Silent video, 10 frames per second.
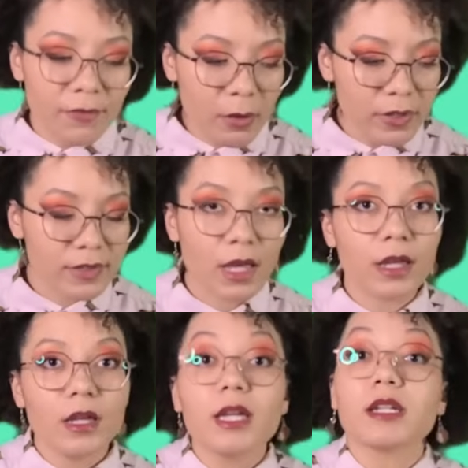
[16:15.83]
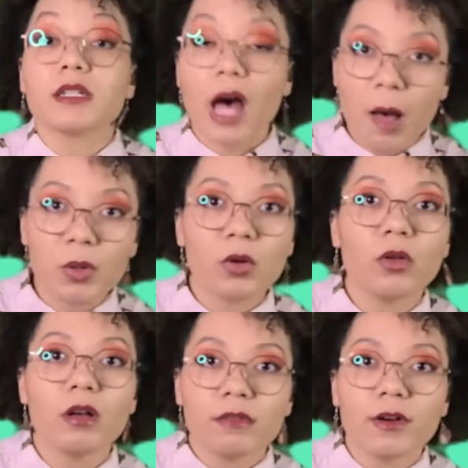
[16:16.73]
If I were to say, get a
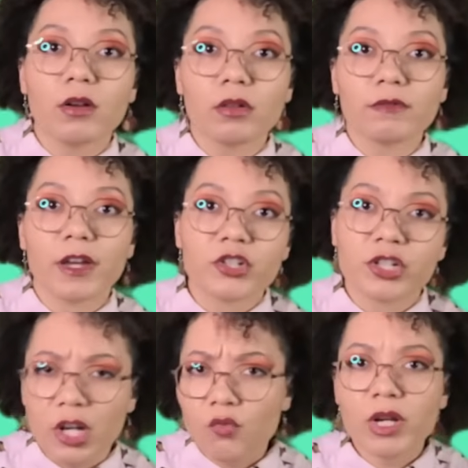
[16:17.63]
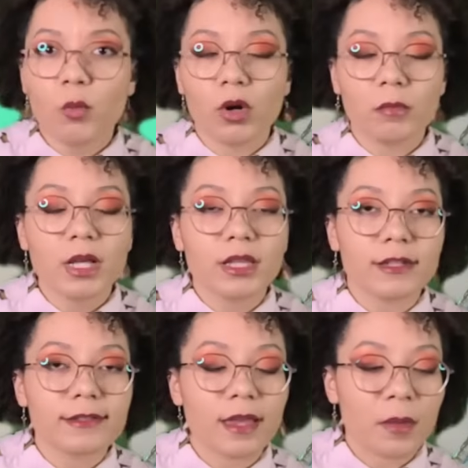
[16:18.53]
topical fungal infection, ringworm,
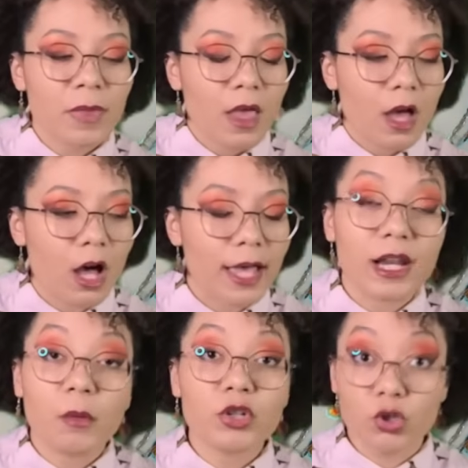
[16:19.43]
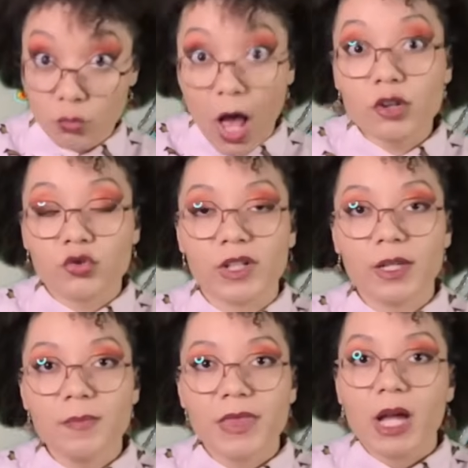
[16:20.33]
let's say, uh, and I were to not
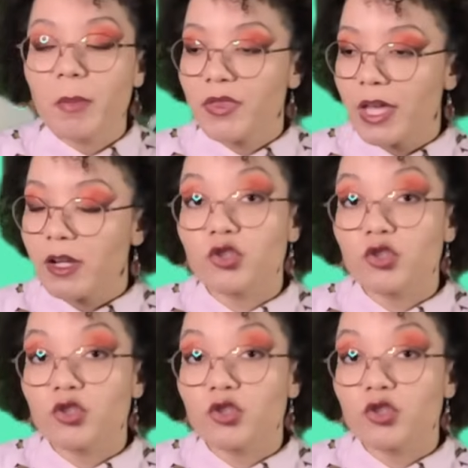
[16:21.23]
treat it, but